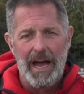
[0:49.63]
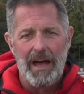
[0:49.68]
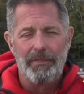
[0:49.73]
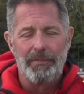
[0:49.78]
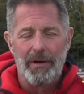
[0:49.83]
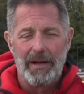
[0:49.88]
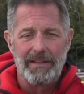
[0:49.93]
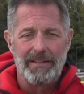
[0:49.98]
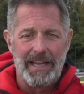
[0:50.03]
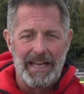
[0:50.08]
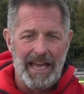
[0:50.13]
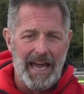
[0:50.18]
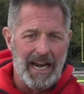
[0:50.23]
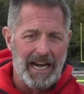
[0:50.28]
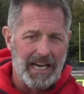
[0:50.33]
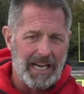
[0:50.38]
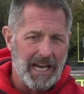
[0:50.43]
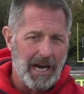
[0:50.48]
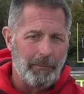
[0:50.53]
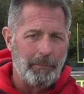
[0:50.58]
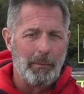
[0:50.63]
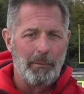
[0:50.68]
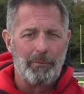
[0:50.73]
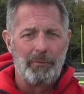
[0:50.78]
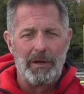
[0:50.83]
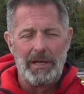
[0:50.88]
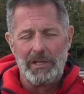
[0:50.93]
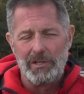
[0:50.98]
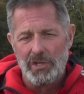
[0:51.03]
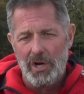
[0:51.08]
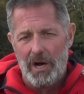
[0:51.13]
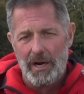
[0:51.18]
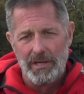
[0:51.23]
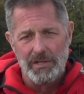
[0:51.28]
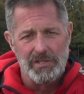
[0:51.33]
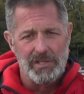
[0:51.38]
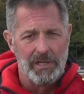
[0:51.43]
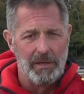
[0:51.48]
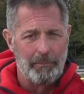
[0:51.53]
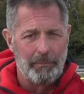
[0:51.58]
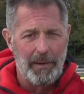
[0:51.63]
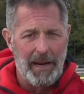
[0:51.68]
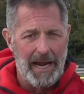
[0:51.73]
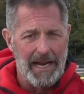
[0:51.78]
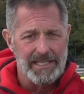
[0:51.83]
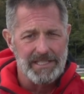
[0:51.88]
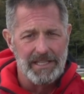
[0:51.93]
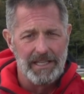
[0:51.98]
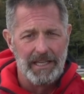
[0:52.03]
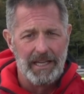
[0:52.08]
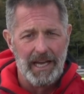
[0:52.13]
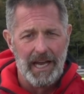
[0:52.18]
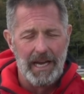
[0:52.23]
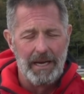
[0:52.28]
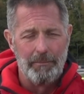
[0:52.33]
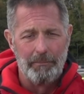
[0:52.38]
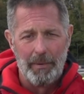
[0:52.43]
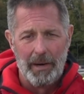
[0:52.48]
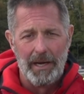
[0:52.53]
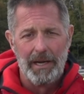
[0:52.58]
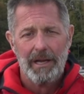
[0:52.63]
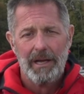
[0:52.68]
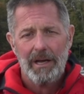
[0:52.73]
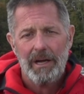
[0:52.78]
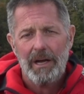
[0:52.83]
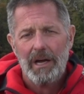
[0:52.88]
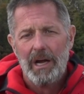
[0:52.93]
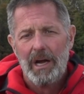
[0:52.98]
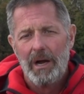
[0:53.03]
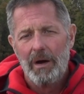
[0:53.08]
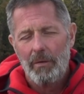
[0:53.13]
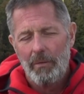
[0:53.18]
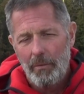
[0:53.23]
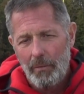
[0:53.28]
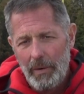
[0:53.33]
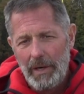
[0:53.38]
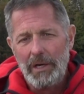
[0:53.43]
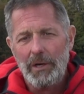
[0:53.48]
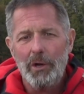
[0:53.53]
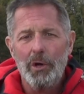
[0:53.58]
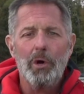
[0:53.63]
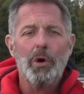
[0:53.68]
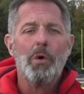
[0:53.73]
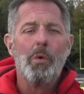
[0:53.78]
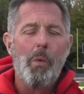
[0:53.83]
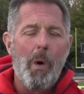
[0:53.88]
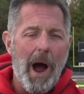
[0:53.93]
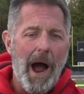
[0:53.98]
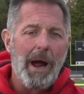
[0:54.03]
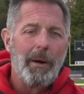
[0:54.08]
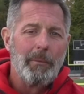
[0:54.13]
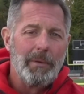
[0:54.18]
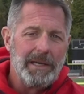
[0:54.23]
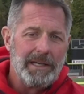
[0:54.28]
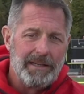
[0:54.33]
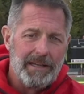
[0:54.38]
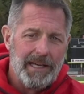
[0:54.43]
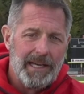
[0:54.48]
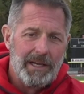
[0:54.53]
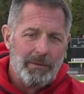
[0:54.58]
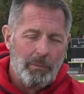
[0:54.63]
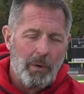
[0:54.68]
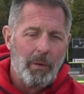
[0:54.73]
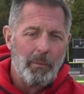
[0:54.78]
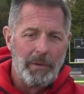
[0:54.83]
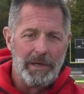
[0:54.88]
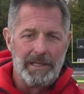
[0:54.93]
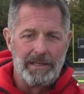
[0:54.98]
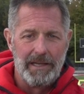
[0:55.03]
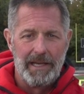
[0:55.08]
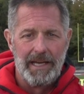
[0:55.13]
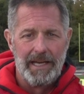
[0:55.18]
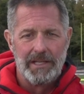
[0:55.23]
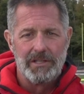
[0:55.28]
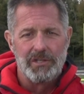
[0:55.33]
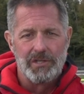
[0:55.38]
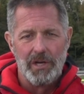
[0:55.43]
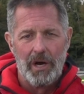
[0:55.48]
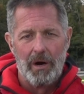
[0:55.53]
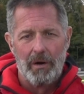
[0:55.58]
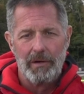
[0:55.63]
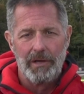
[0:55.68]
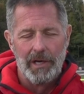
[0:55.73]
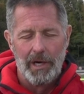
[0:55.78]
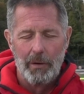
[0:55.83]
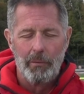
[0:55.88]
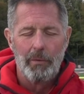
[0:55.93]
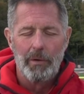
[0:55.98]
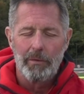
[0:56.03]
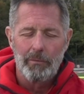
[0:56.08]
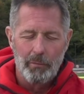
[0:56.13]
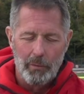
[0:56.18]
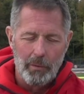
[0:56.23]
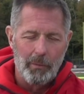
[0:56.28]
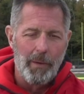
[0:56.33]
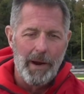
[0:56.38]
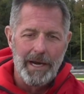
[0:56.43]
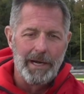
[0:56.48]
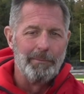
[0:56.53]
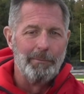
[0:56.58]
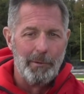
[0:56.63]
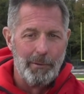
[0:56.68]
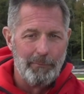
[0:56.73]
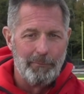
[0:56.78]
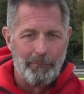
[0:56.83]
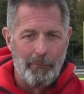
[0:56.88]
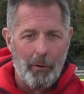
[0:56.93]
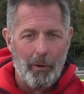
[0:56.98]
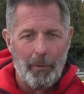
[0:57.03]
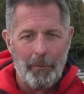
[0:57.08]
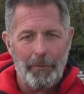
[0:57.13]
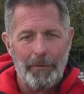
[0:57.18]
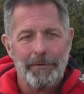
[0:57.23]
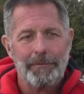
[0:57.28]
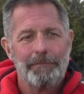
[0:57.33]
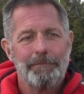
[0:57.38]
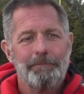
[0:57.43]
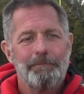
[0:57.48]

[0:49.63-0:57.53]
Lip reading: I thought they got a couple things on us in the passing game, but we knew why we did what we did, so we're ready to move forward.